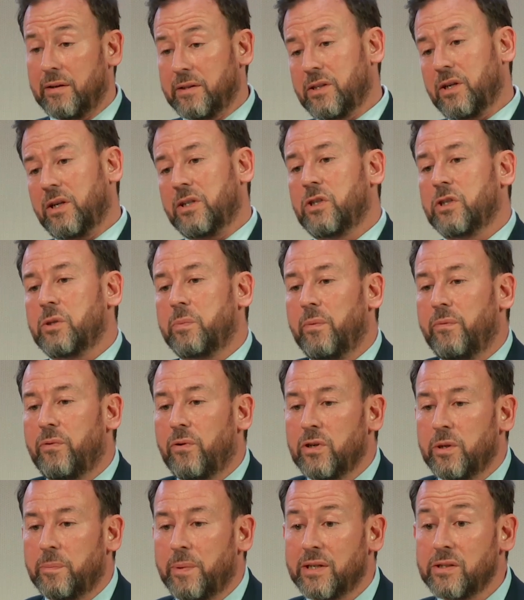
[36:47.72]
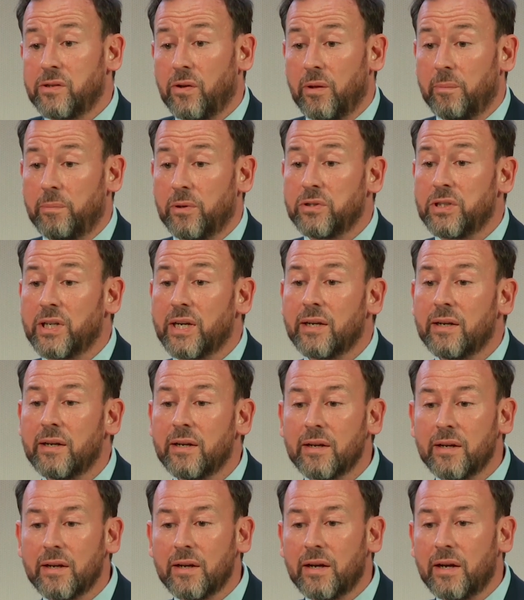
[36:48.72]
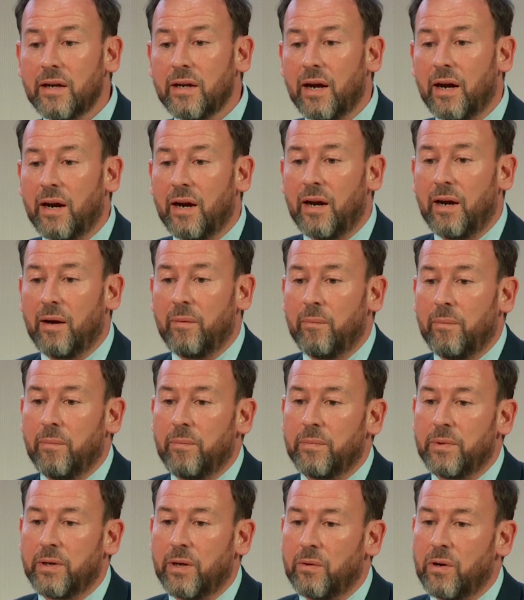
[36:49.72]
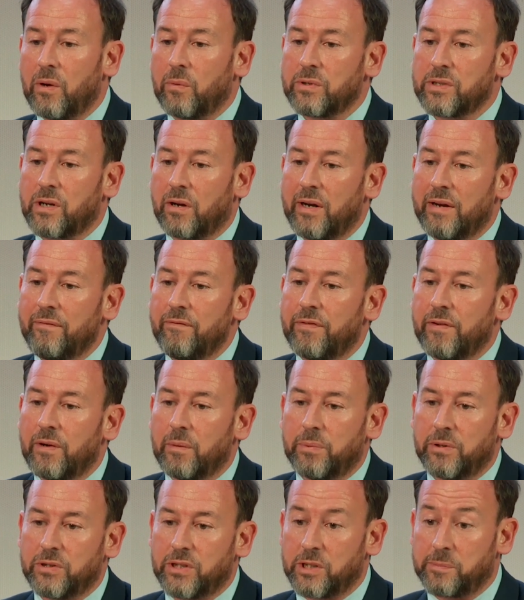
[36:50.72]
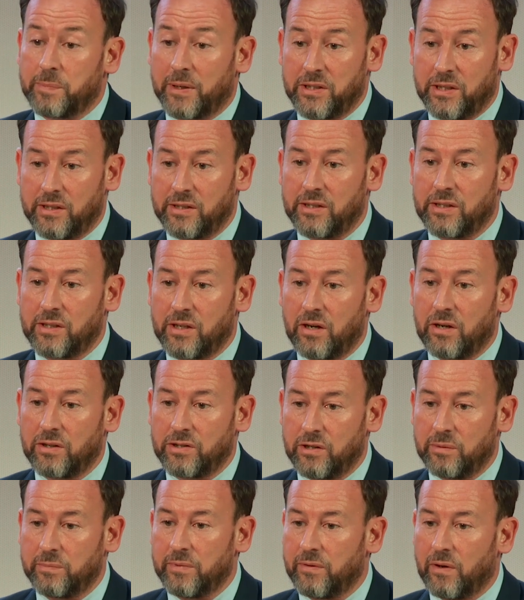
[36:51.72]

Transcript: it's just my point, it depends on the budget. You know, no one's got an infinite budget, especially as a startup.